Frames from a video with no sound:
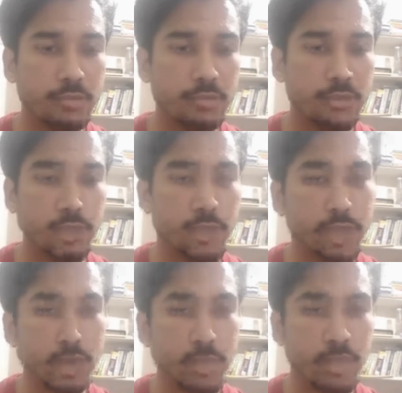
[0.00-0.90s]
the
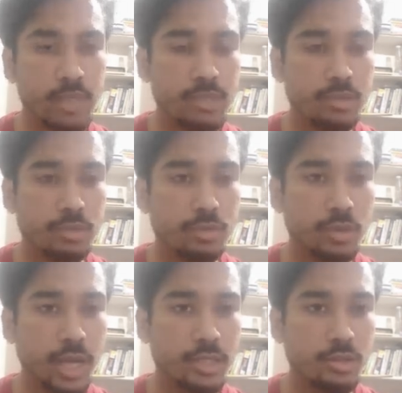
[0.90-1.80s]
getter methods
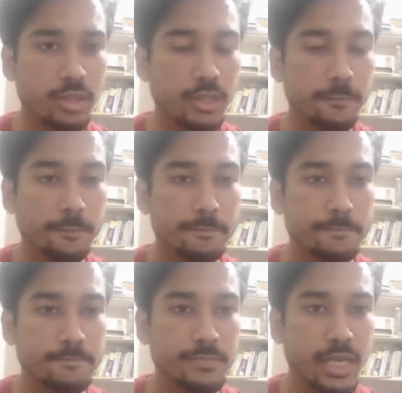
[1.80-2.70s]
to actually
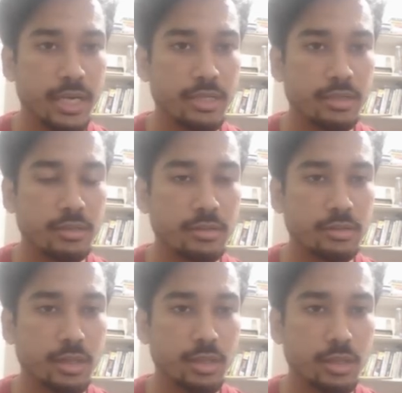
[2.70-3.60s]
get
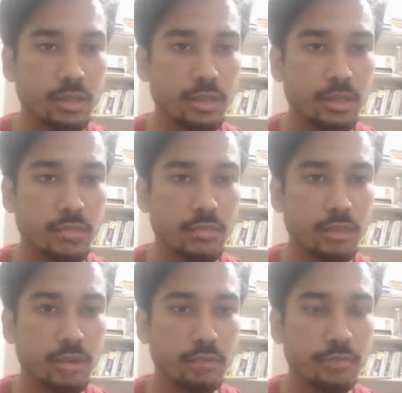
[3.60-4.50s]
all
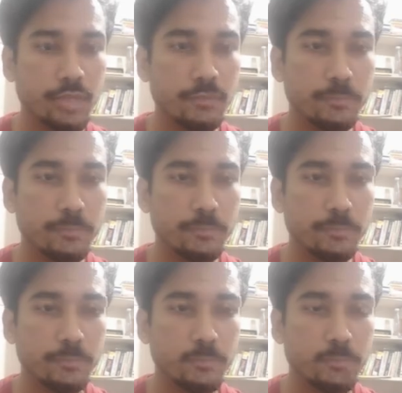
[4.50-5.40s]
of it.
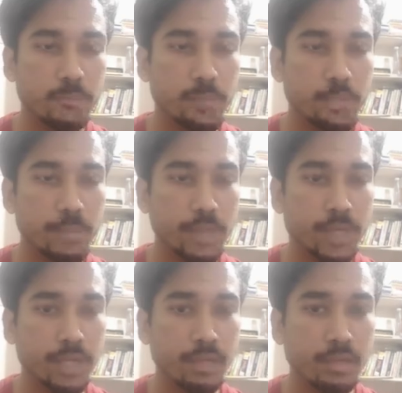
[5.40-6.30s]
So first I'm
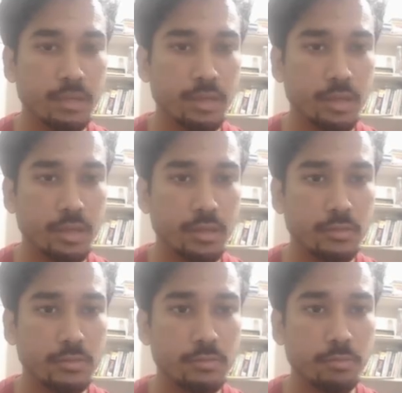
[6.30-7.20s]
getting the
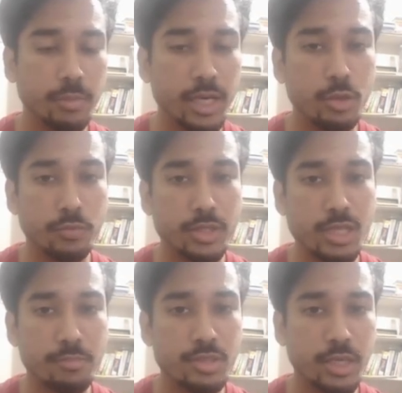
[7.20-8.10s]
mail to
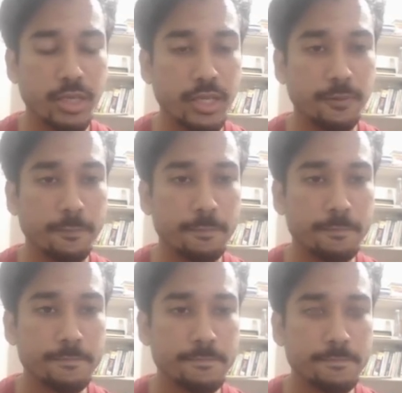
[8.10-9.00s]
which I'm sending,
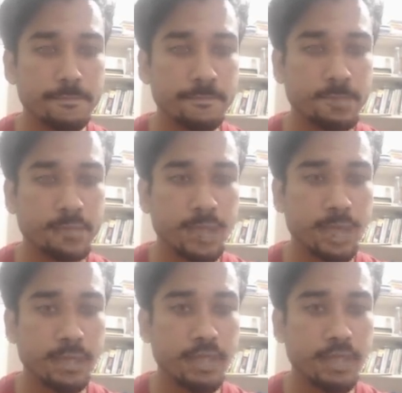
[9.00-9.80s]
and